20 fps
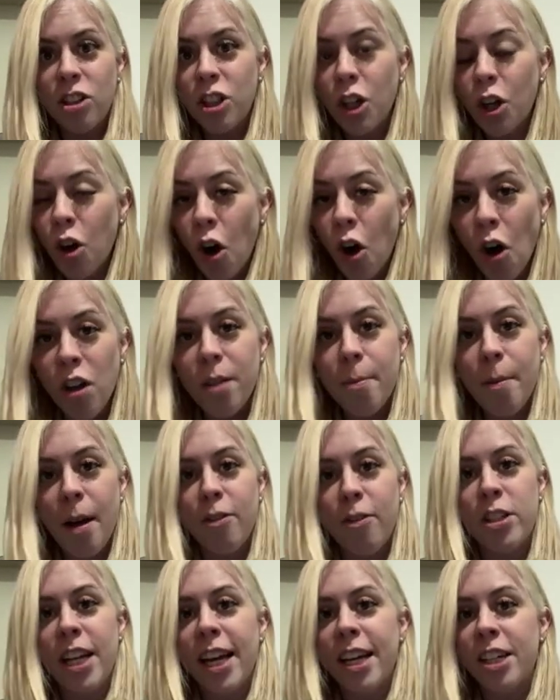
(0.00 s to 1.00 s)
to call them
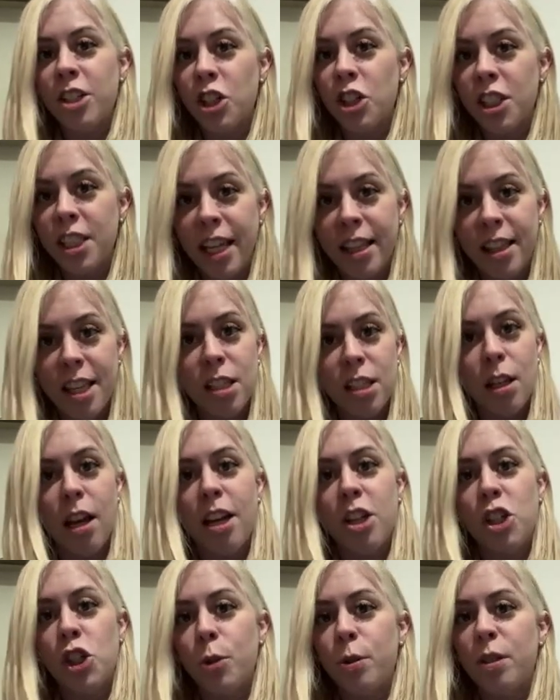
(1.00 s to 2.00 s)
every day and just say, this
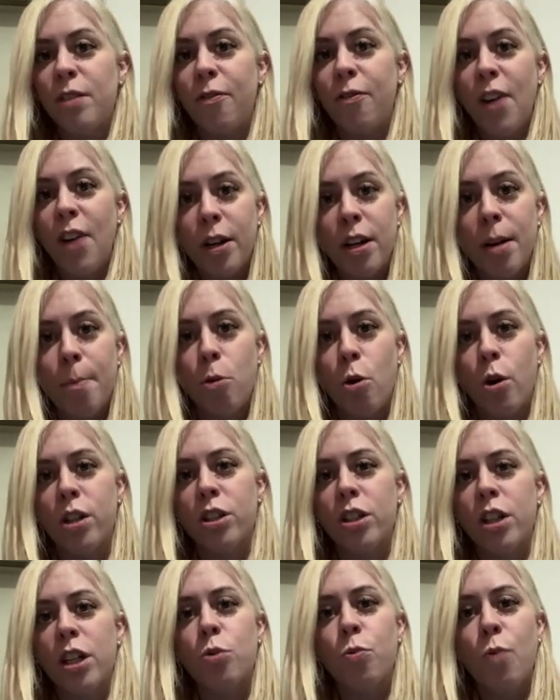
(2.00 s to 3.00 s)
issue is very
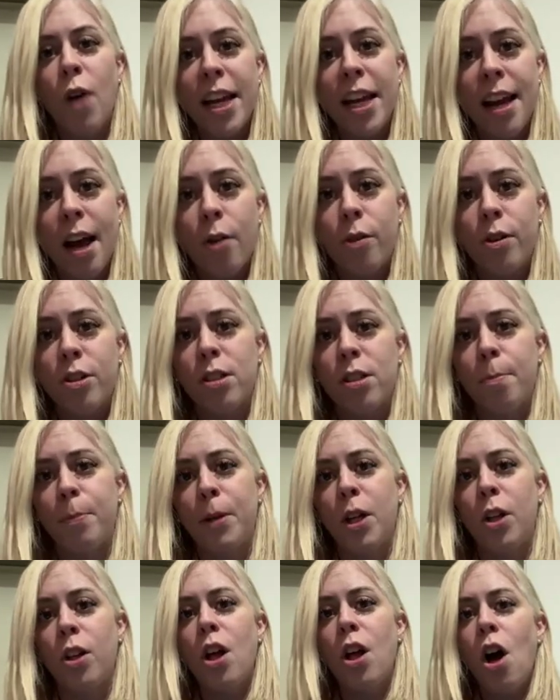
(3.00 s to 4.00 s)
important to us. Right now, there's a
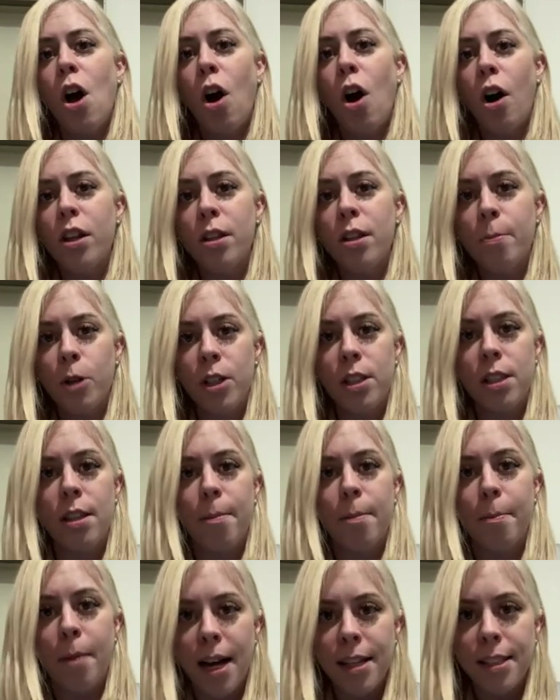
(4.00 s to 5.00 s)
bill on the books,
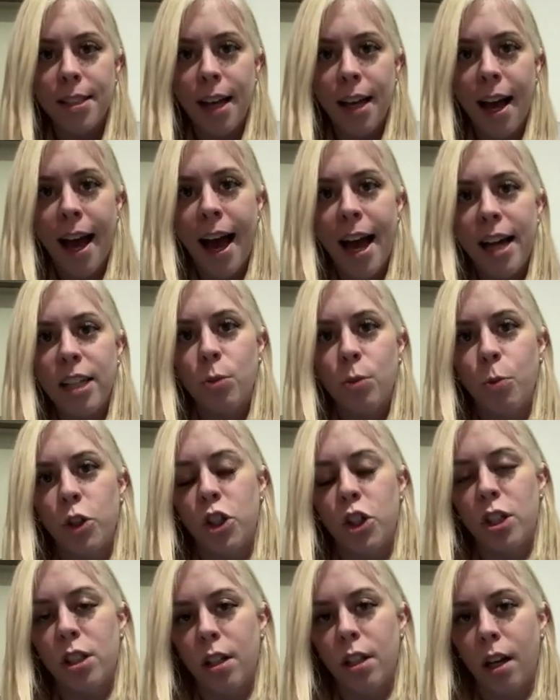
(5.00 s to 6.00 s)
the Masa Act,
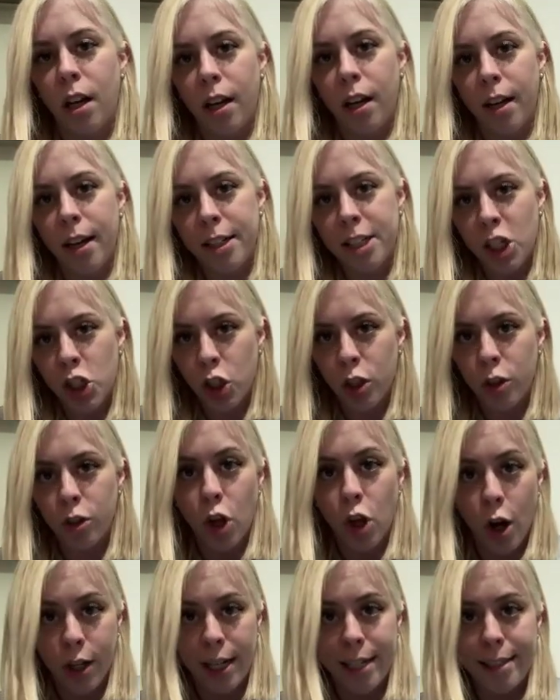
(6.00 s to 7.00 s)
which is additional
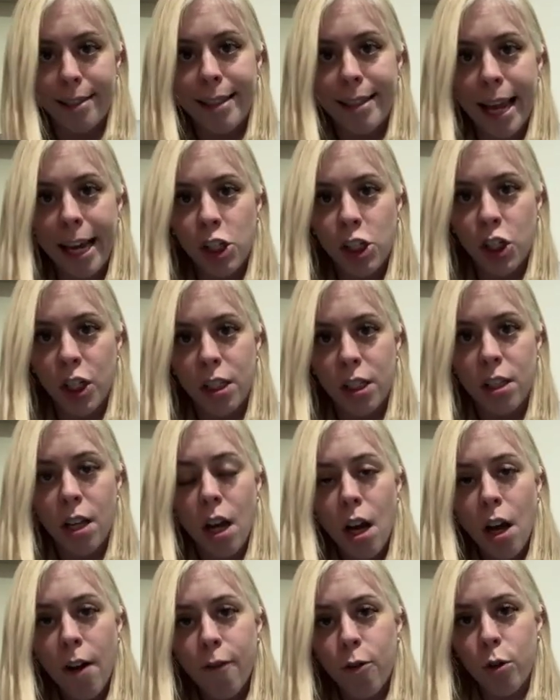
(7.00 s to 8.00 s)
targeted sanctions
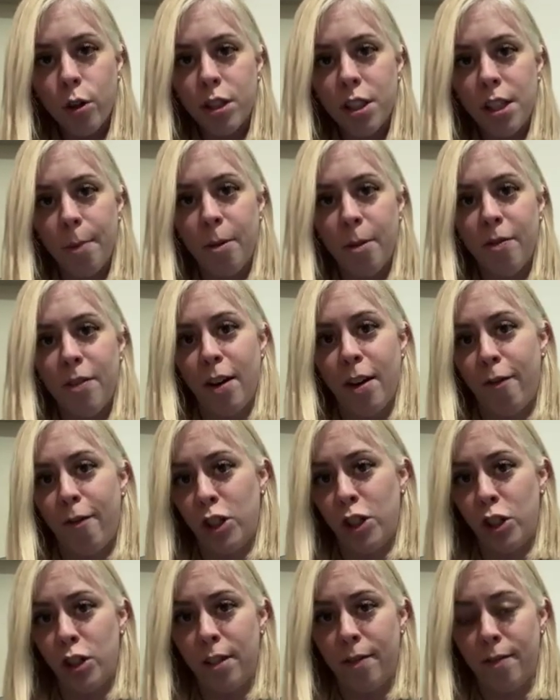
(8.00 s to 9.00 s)
for some of the
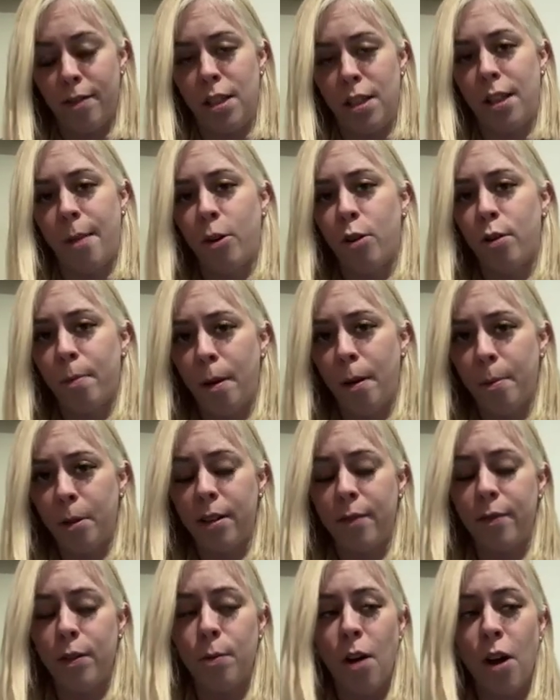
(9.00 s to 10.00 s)
officials of the Islamic
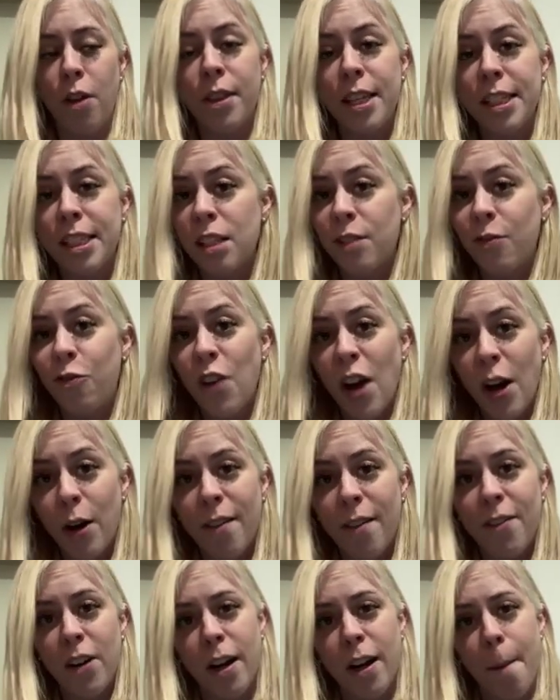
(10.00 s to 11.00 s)
Republic of Iran. This is
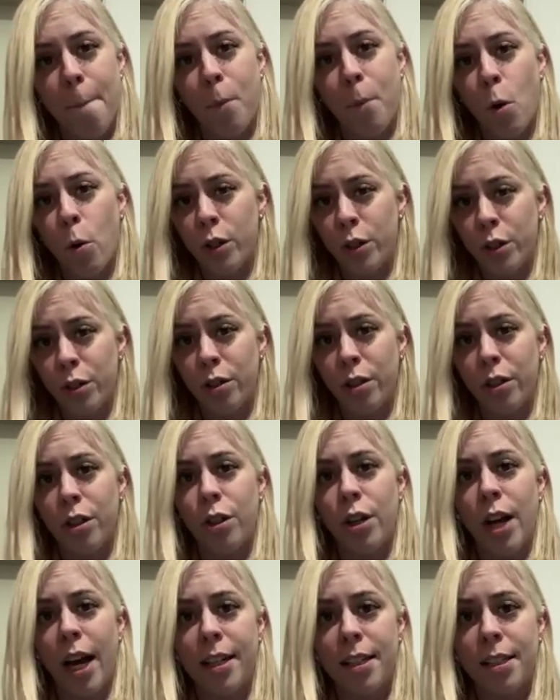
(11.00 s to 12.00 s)
very, very important in
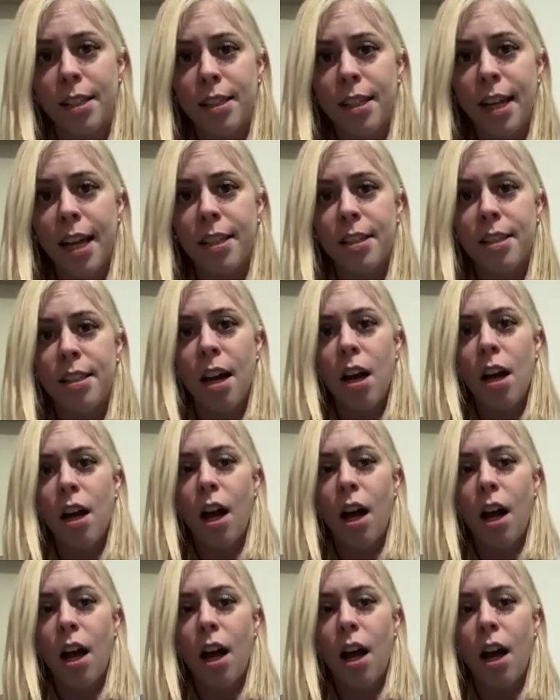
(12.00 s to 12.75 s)
the United States.